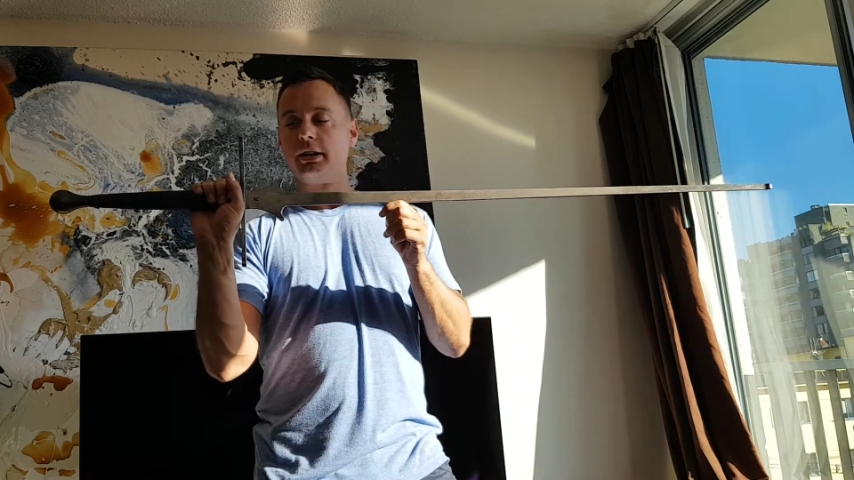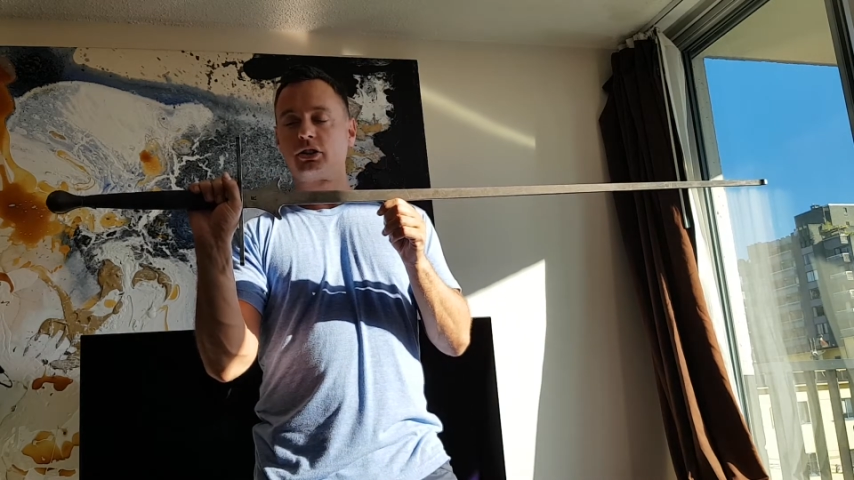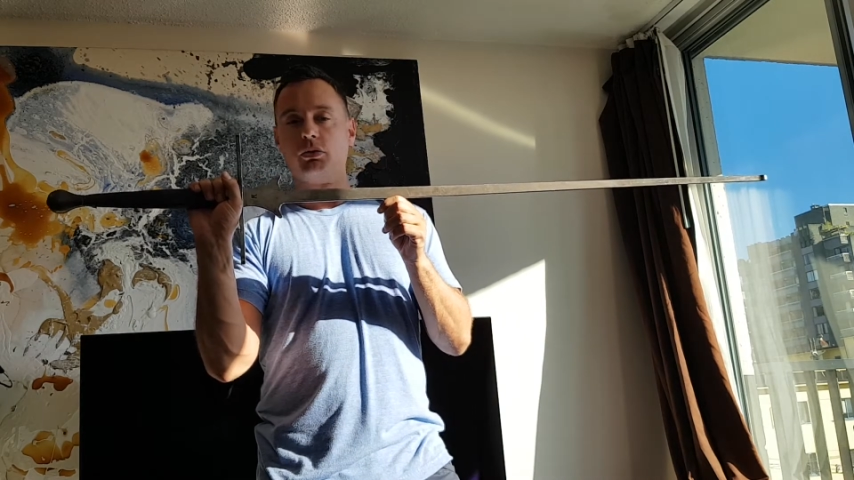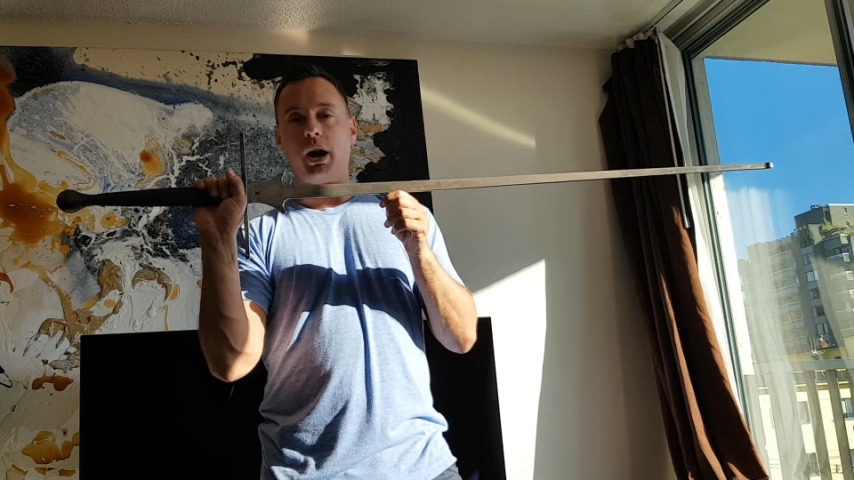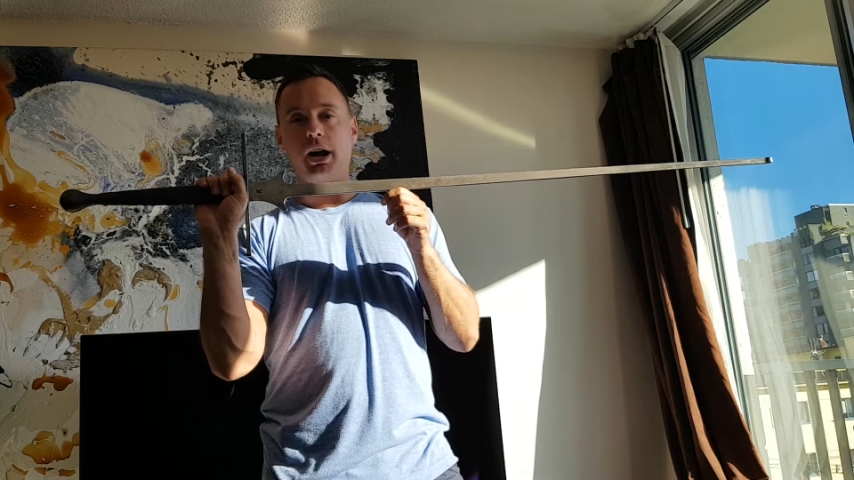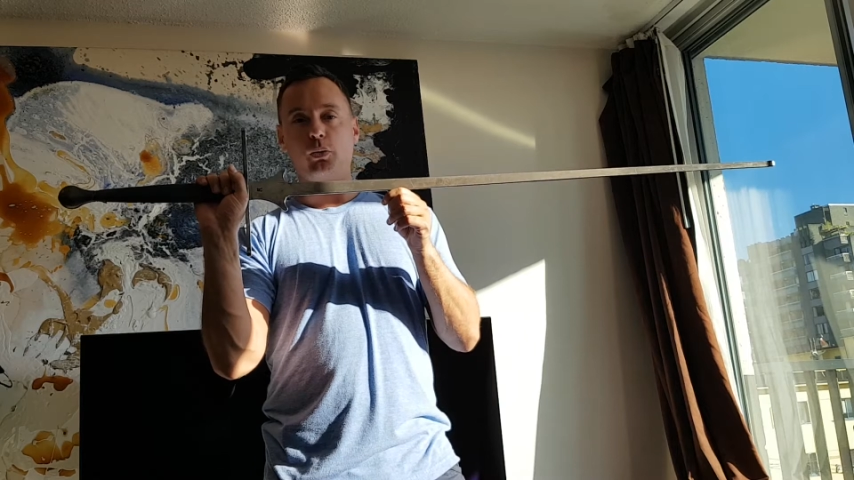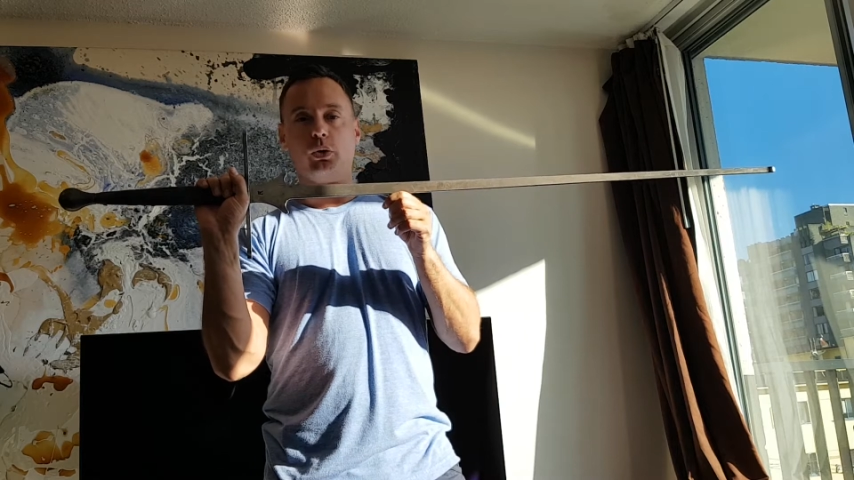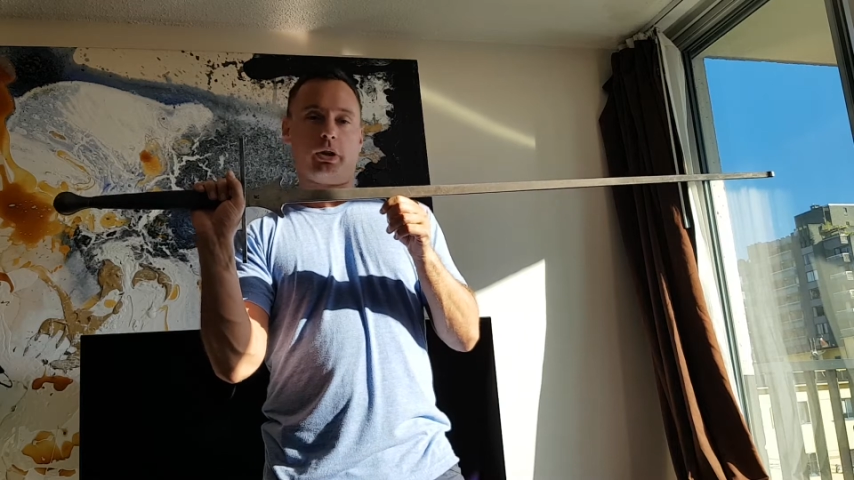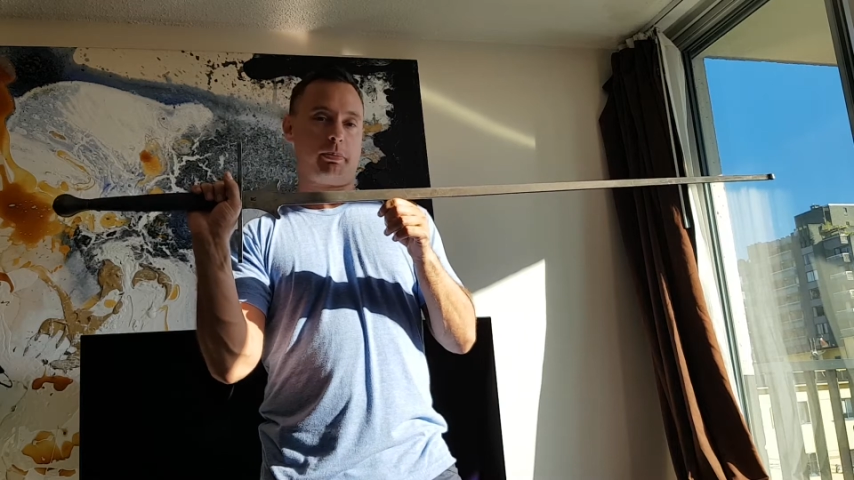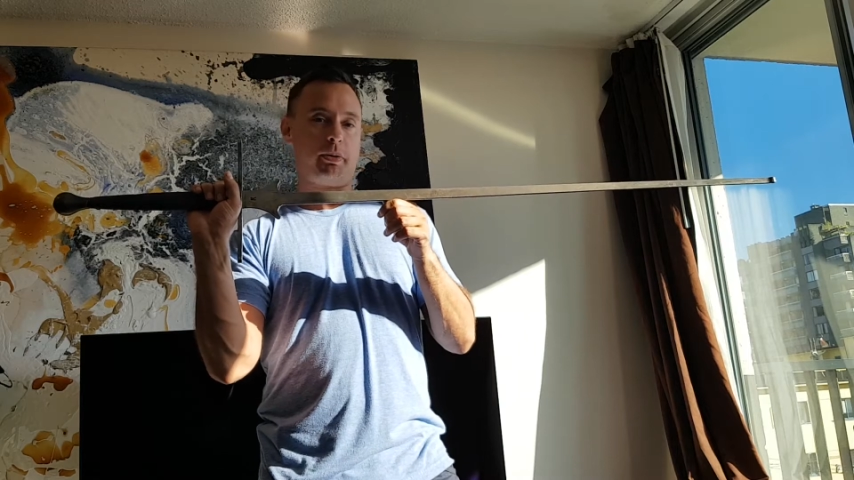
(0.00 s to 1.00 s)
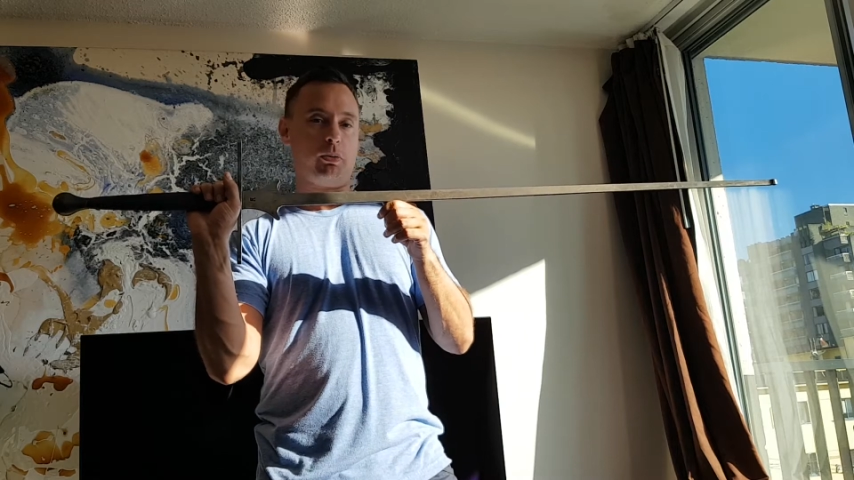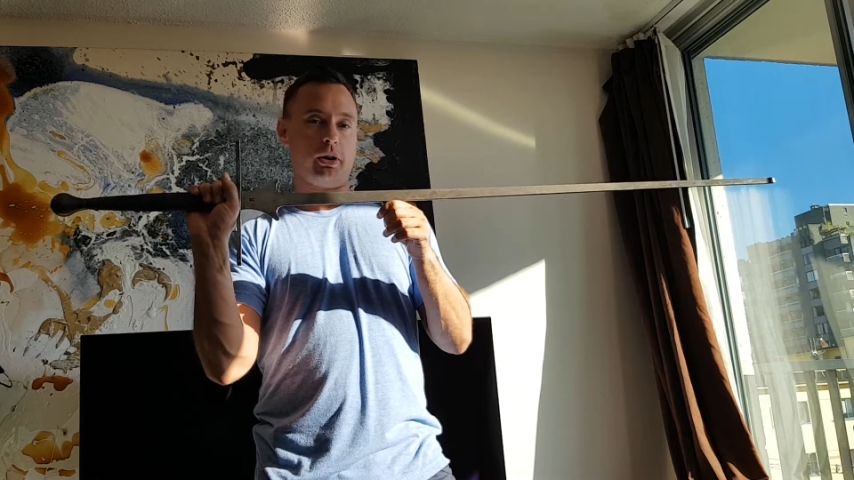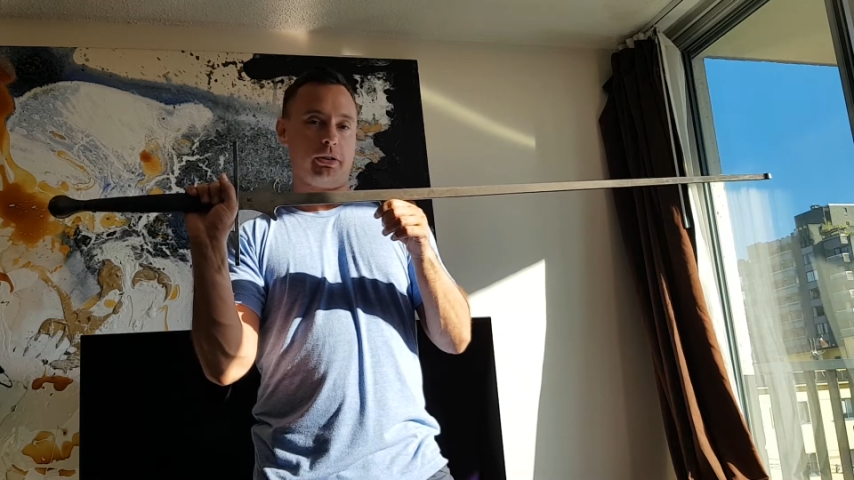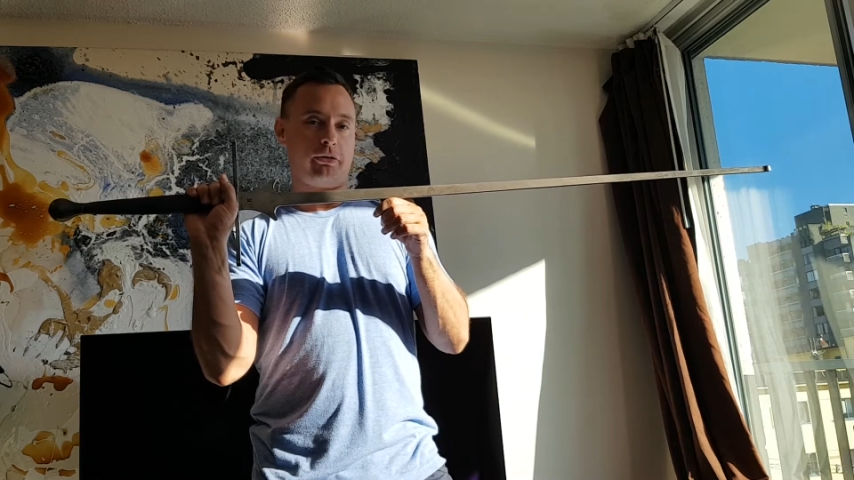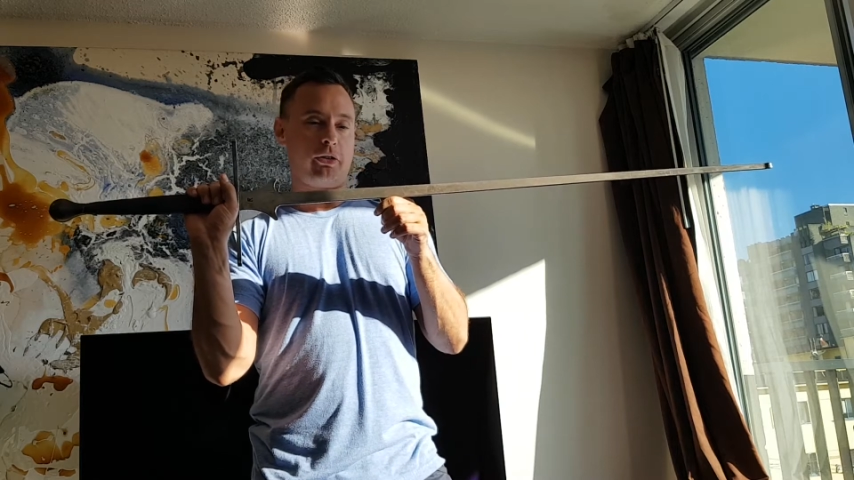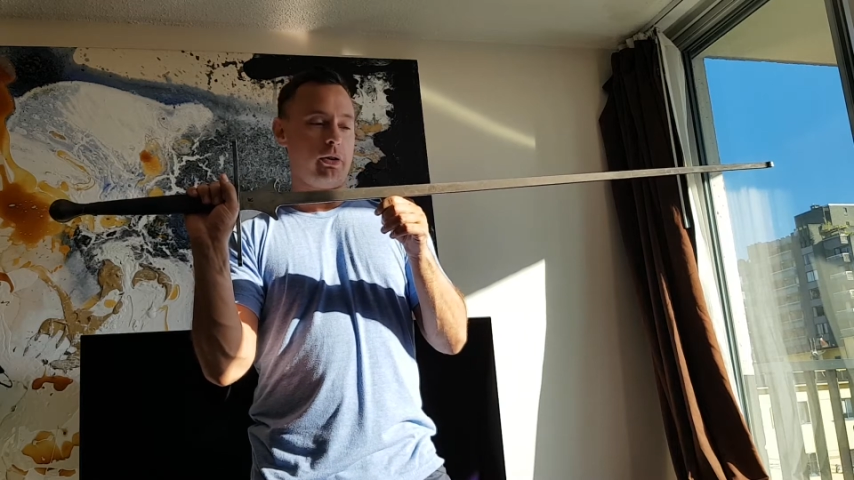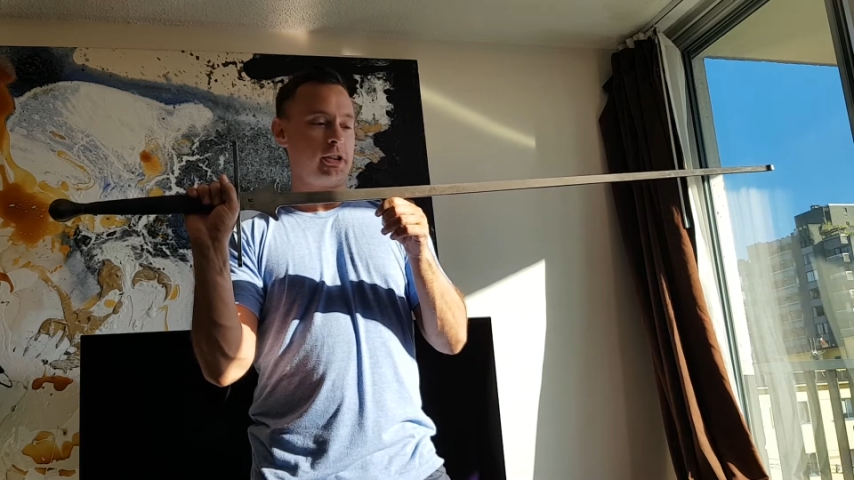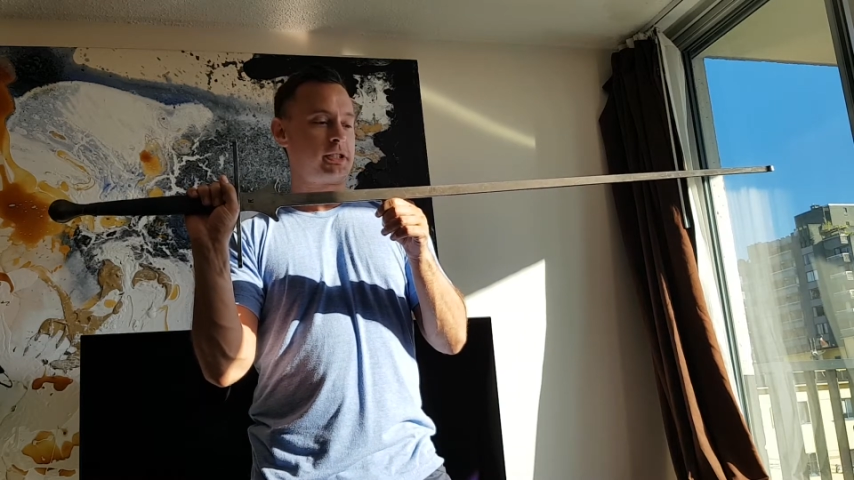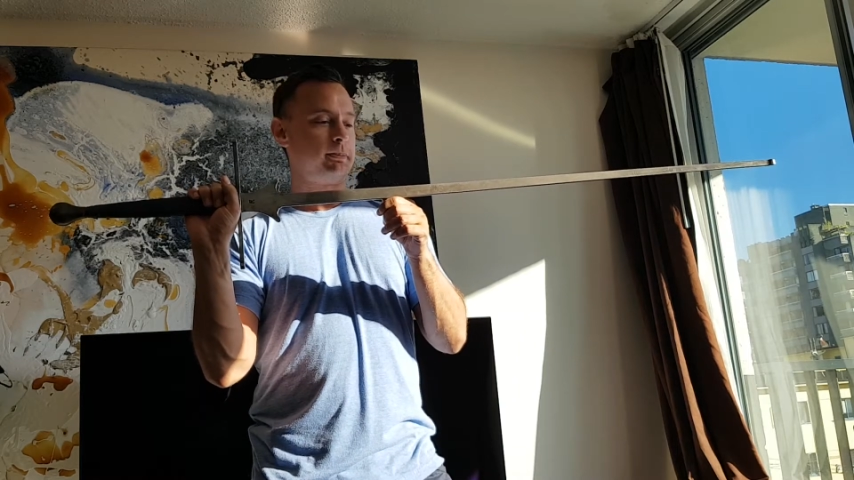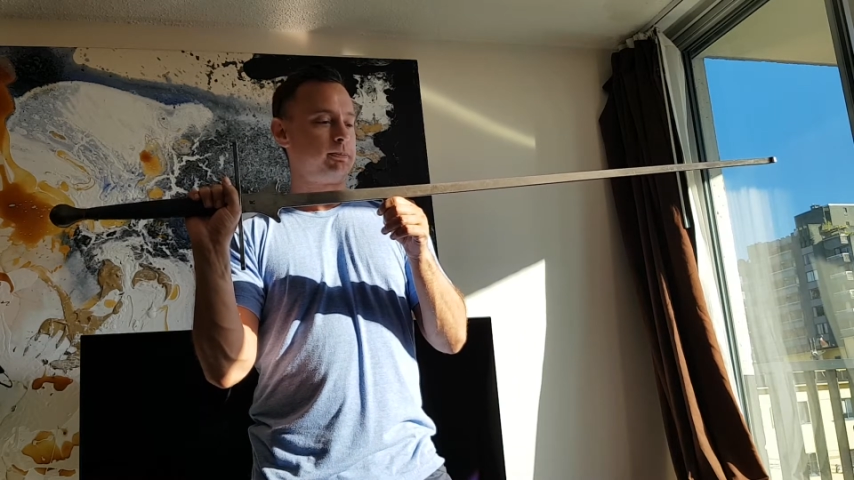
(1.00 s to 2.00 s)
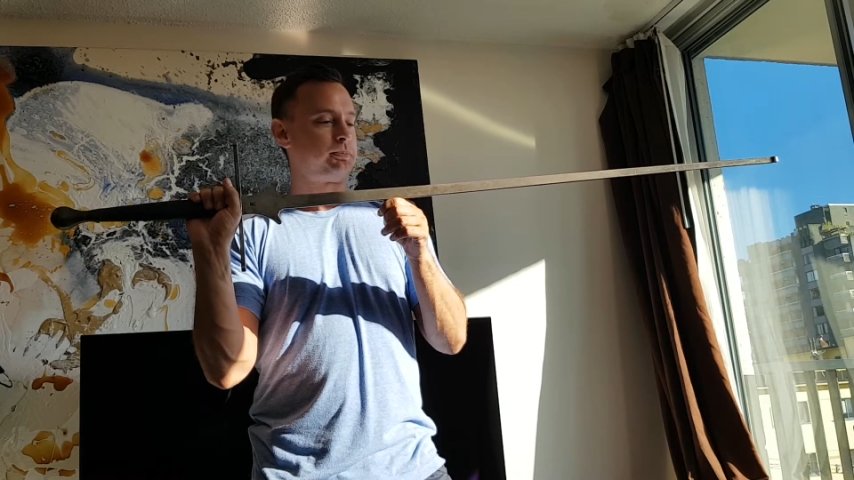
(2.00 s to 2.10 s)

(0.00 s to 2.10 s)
so mine will not be one of the first.